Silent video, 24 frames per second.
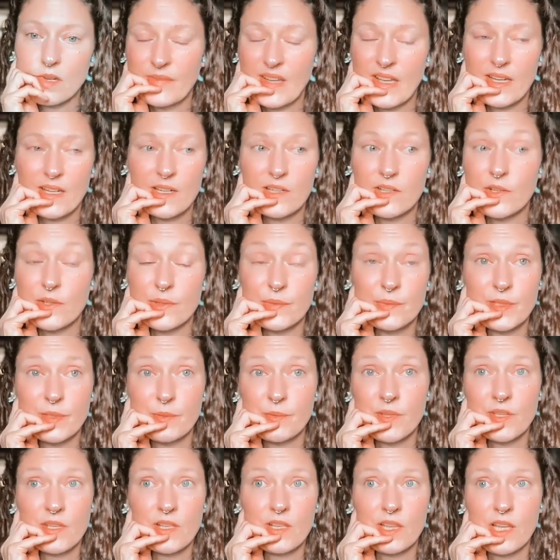I don't know.
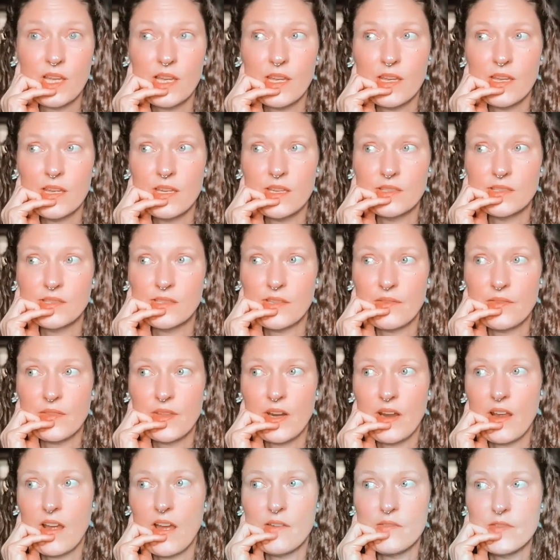Some of the clay and stuff that
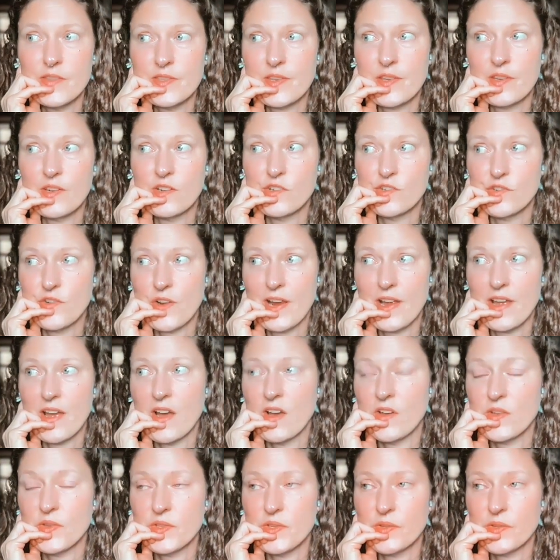I have is going to dry out.